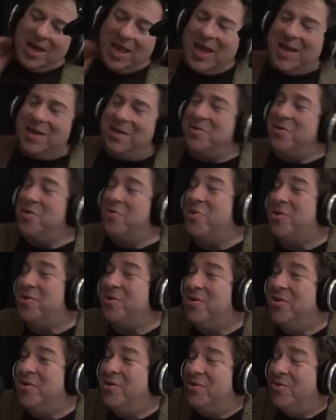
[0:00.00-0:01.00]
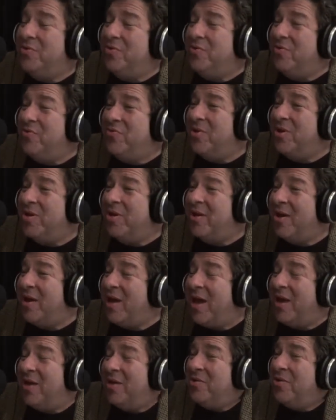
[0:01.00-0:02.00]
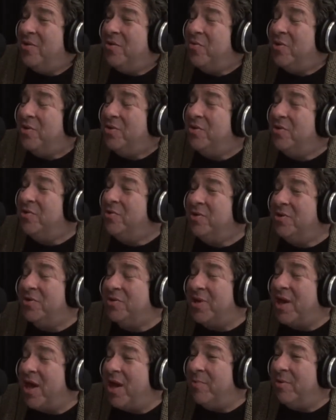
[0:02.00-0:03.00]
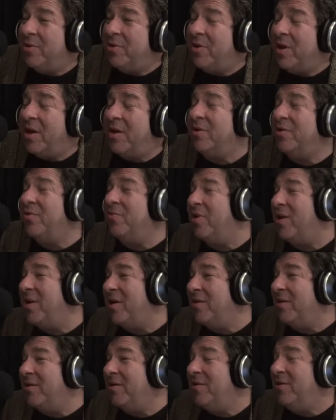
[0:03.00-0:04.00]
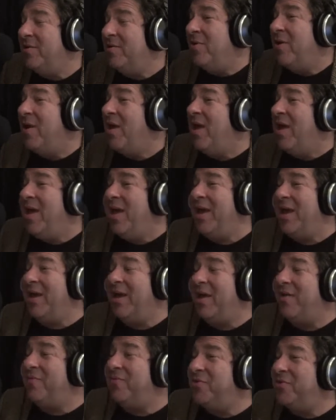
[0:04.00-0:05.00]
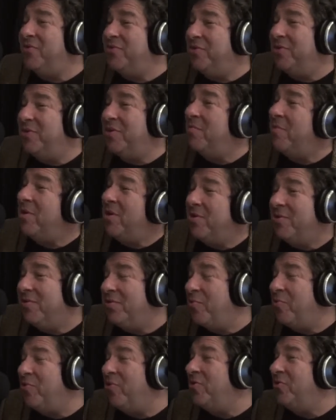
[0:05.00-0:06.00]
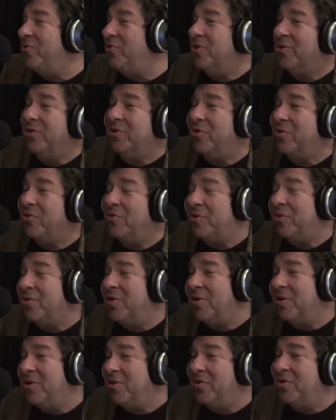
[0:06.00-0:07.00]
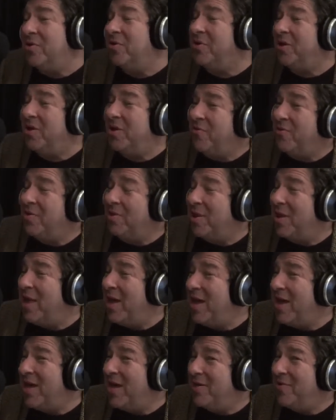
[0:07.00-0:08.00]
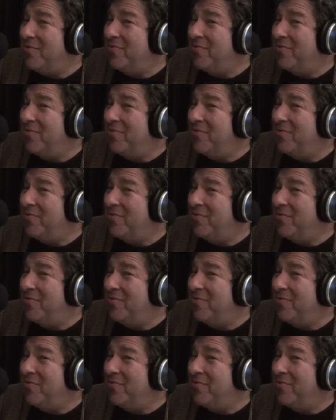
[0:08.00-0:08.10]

I don't know what to do, Vic. I don't know what to do to stop it. I don't know what I can do, and obviously the mayor and the president don't know what they can do because they have a lot of